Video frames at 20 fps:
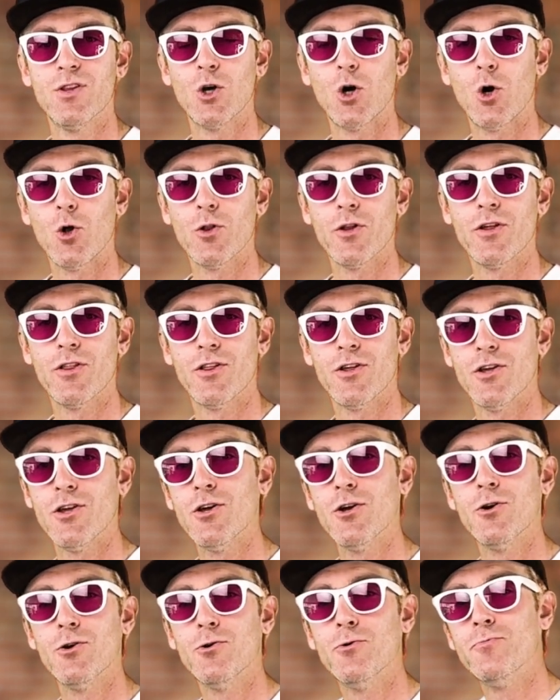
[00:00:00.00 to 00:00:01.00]
Only the
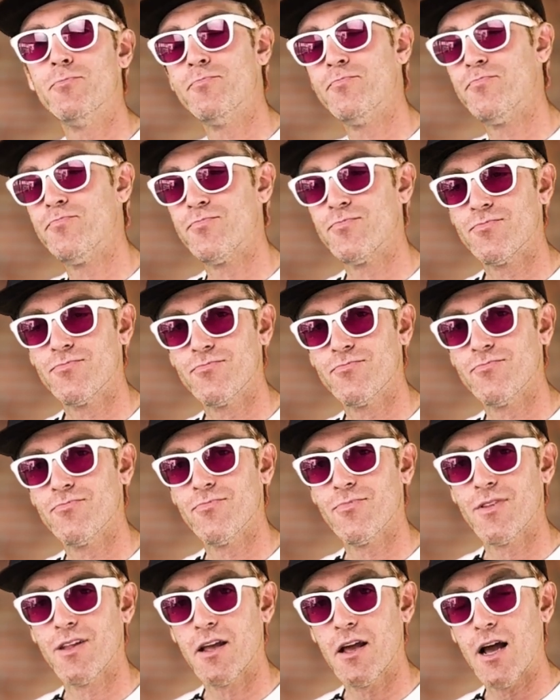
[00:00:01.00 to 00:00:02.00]
U,
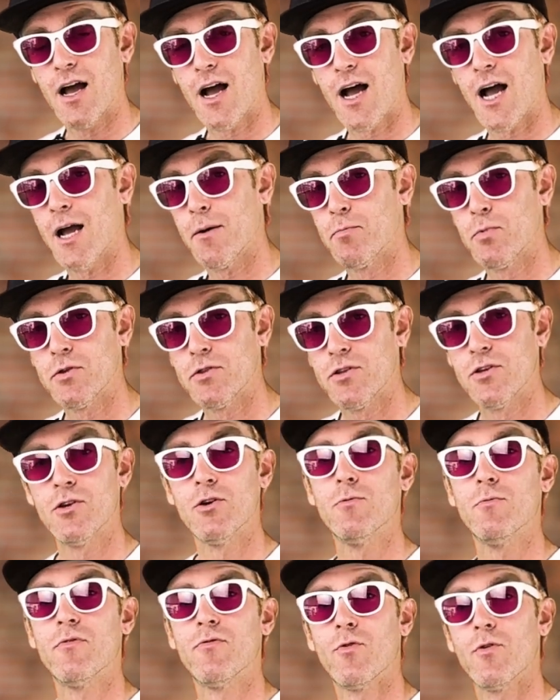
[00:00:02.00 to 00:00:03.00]
I put the
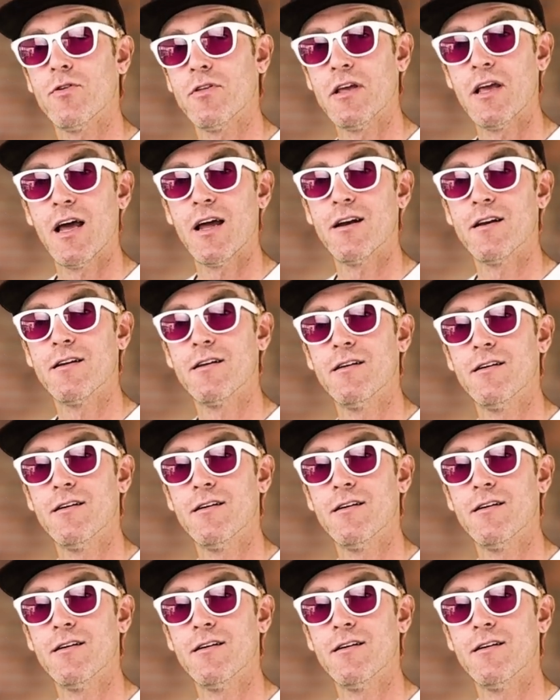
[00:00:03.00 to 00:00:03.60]
U before the N